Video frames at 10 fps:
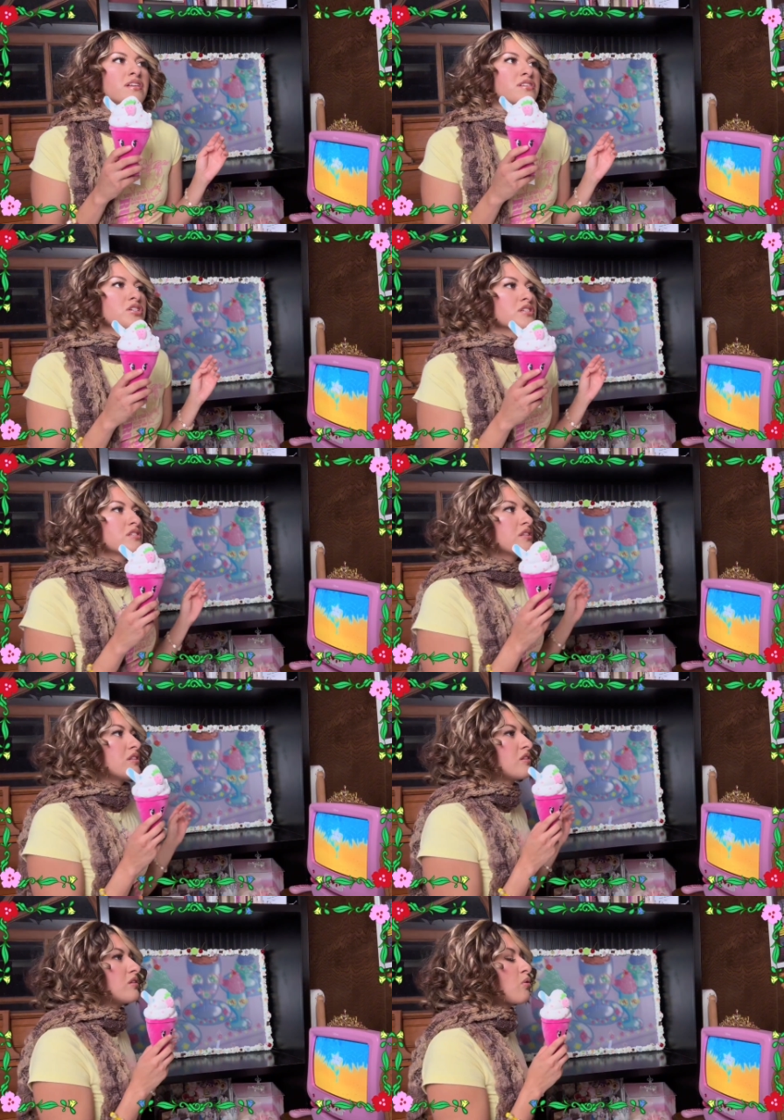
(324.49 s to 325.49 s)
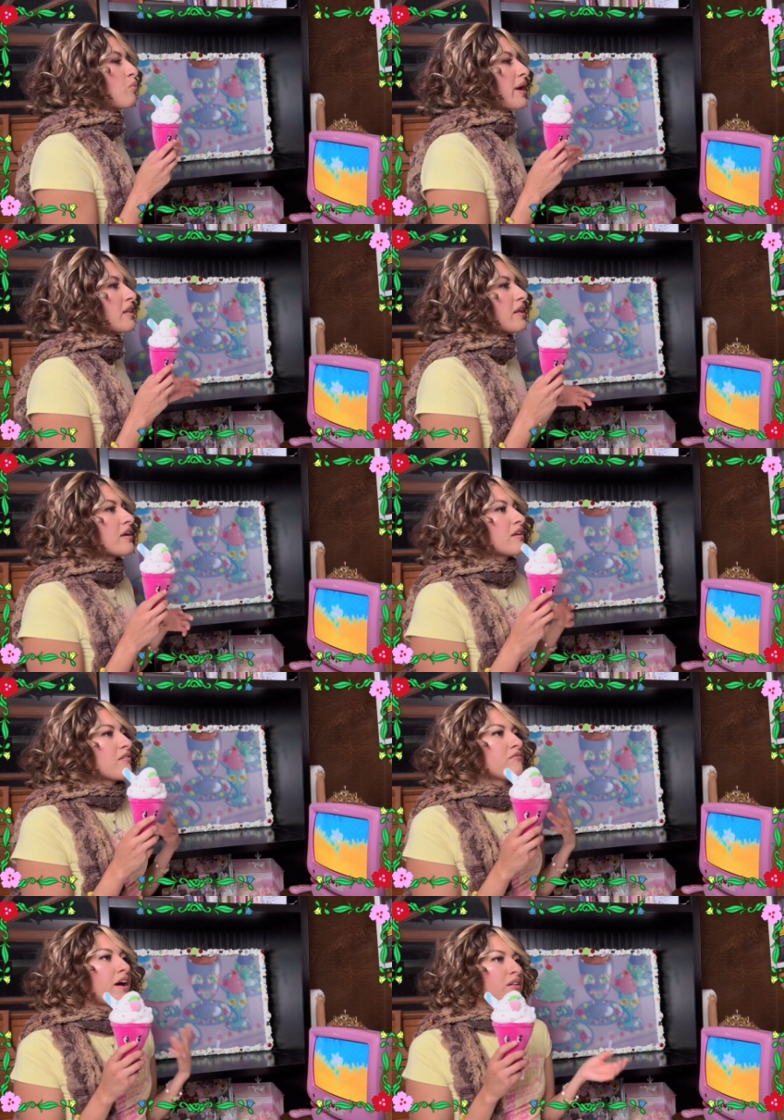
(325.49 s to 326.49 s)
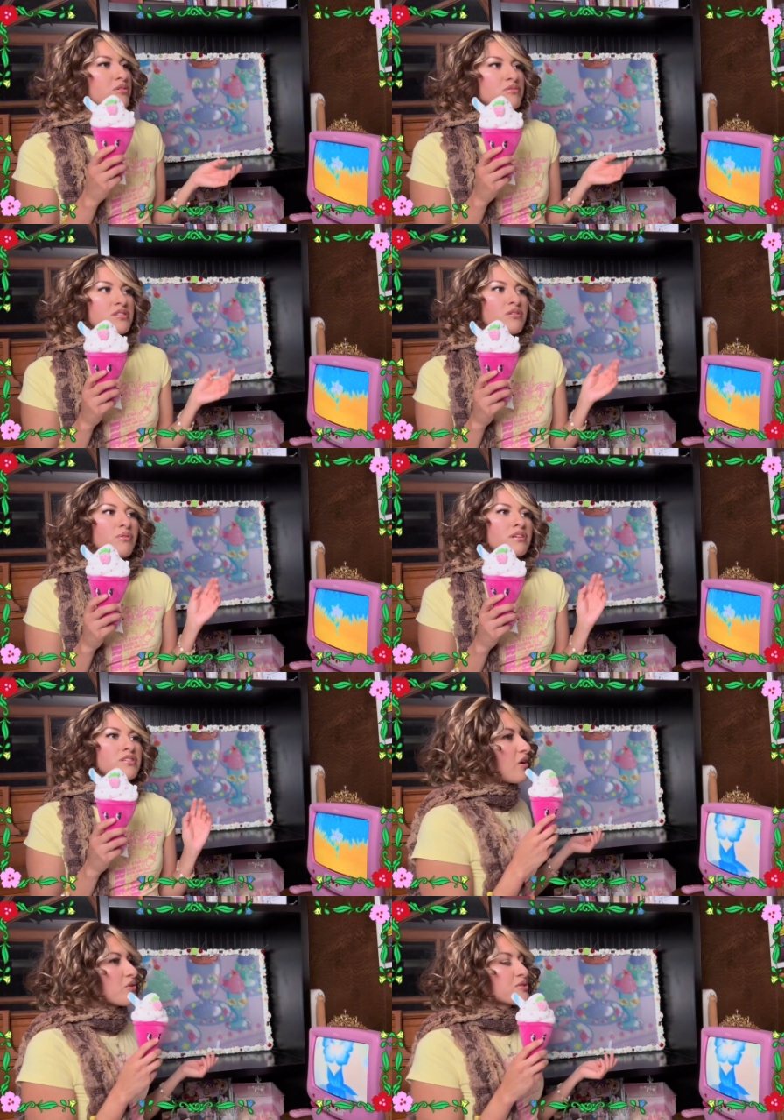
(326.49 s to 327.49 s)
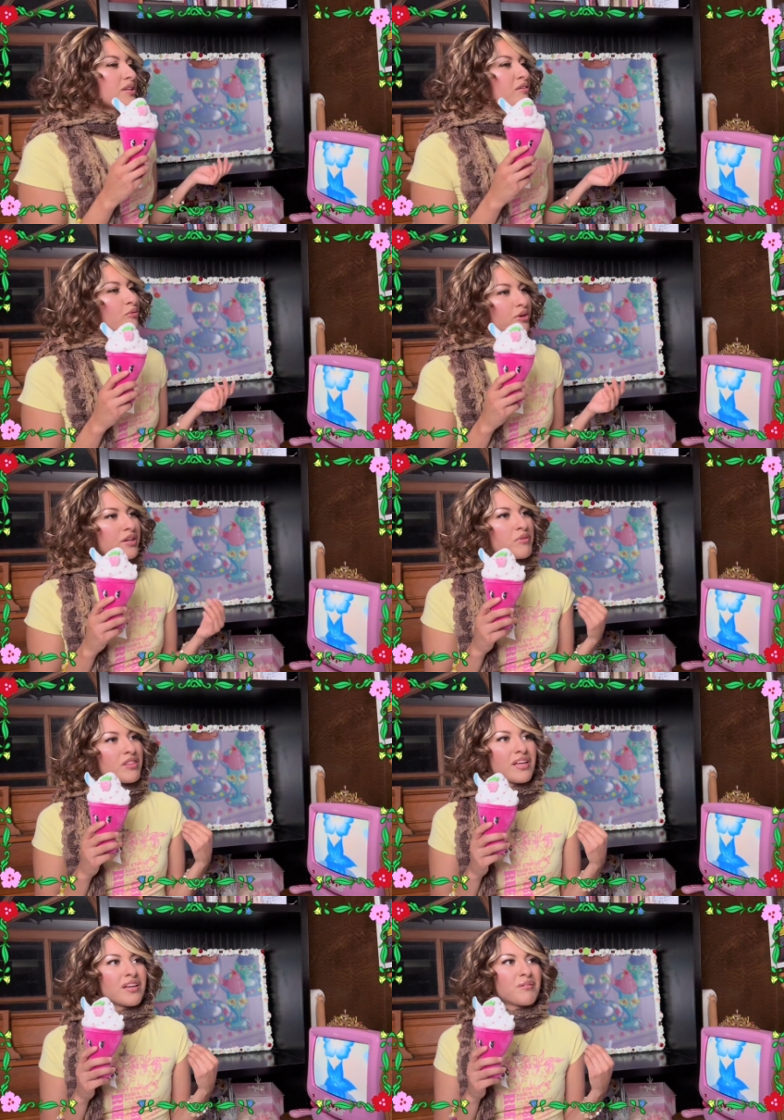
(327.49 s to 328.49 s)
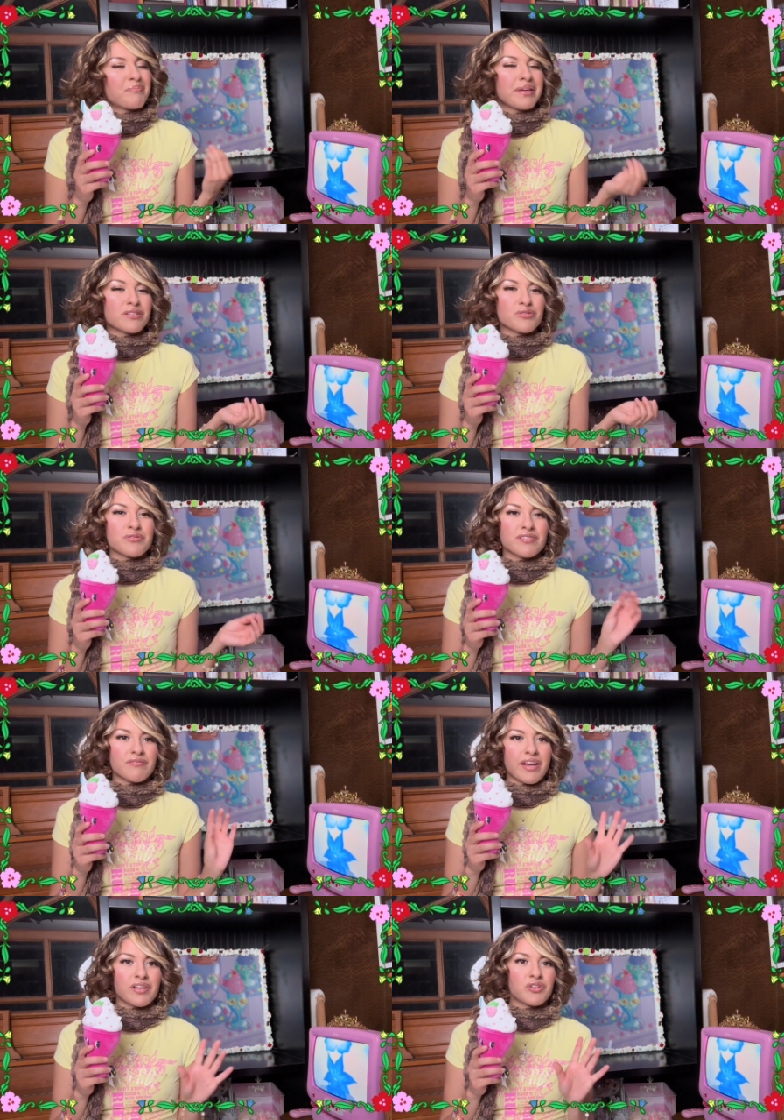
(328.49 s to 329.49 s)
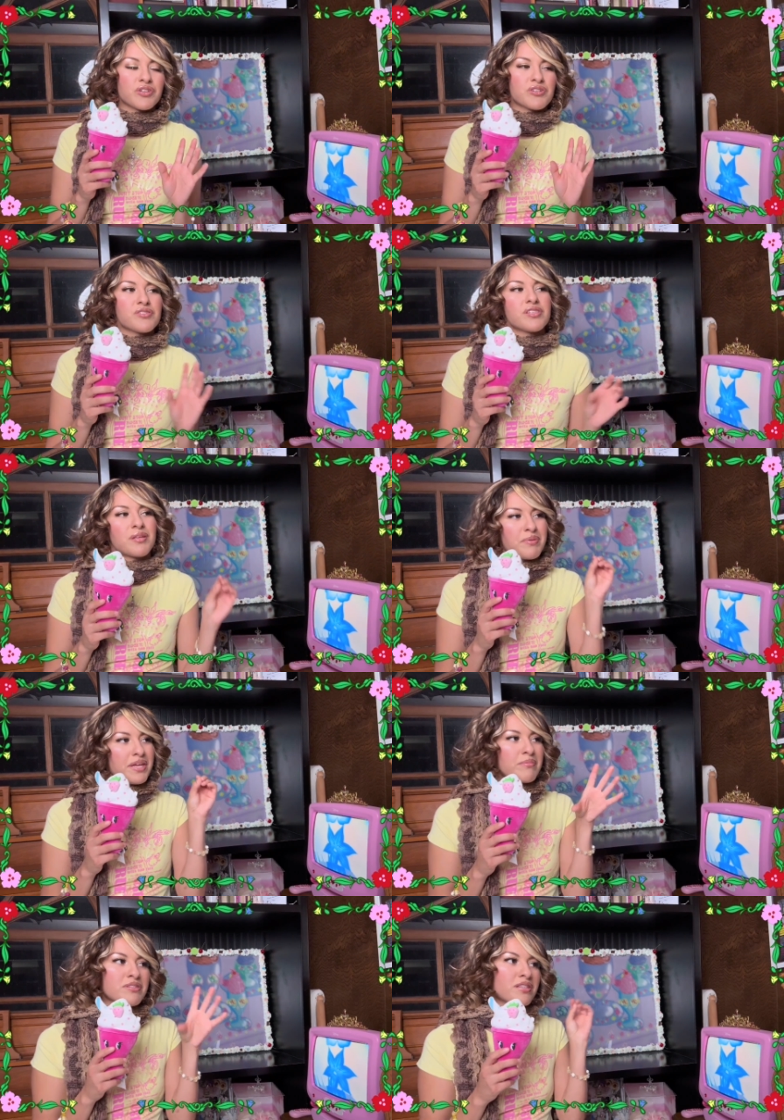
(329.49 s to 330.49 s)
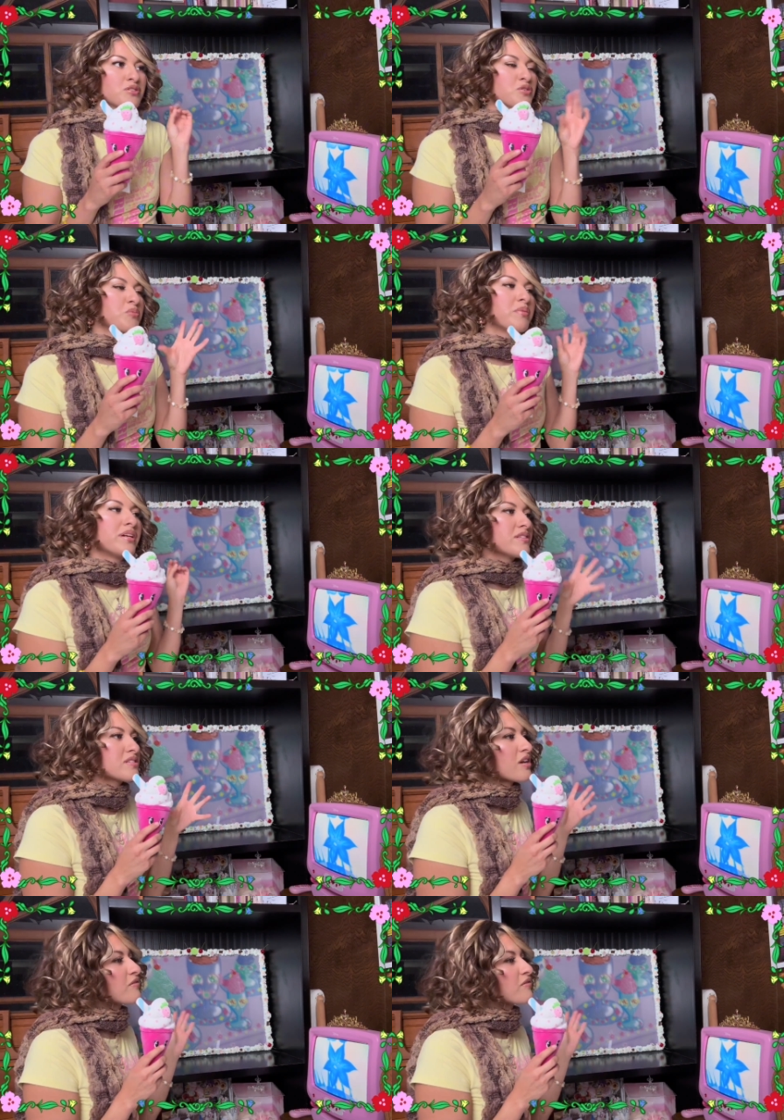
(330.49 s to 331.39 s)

just the way like value still works, and also love working with like pixels and vectors and like being able to like zoom in and stuff.